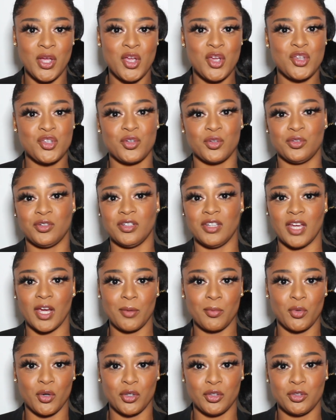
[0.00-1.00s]
So today
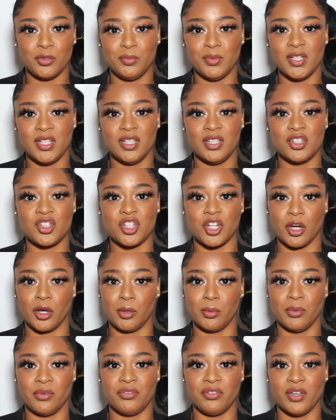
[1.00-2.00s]
I'm going to be
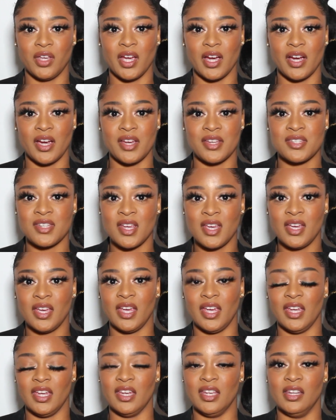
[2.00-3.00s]
sharing with you guys
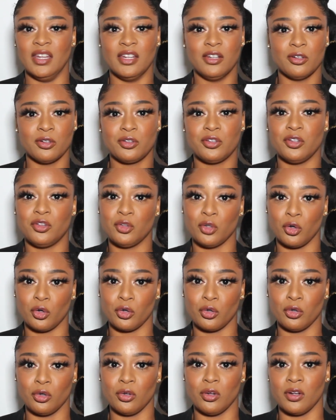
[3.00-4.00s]
a little
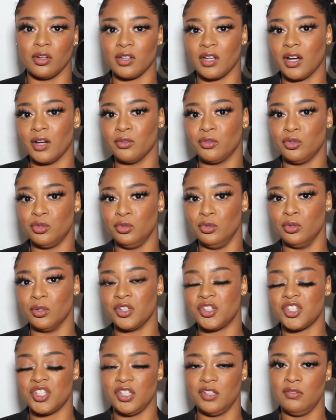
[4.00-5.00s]
tutorial on how to
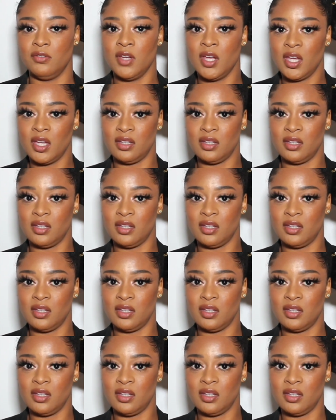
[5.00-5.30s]
achieve